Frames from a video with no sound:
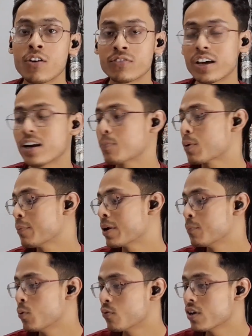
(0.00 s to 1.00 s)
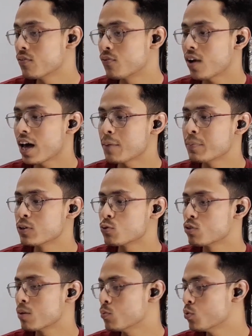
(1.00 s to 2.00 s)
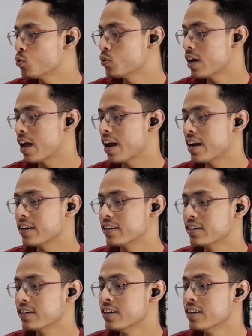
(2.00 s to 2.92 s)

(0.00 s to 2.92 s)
of their upcoming movie Fly Me to the Moon, and